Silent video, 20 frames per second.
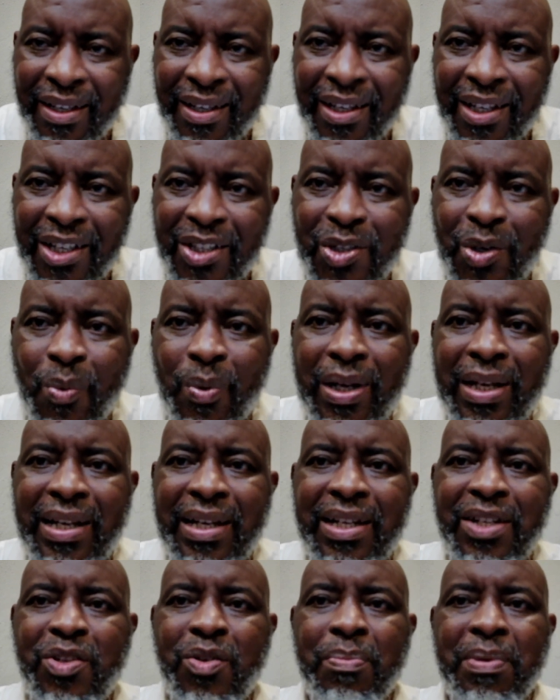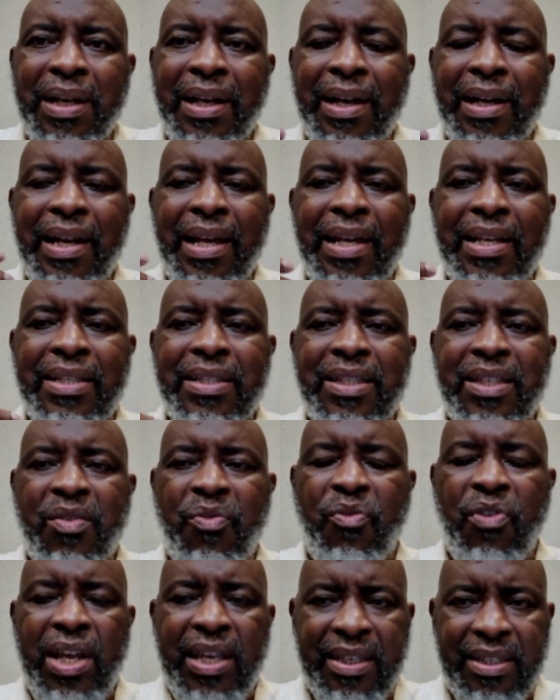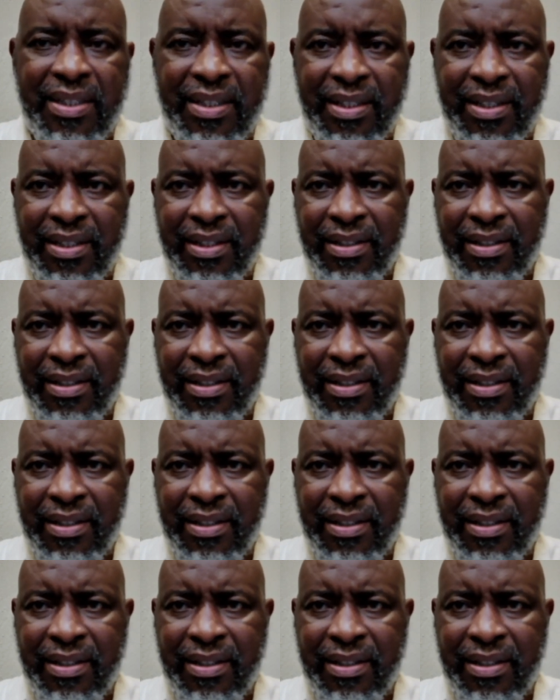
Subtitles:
So we need to be cleansed first.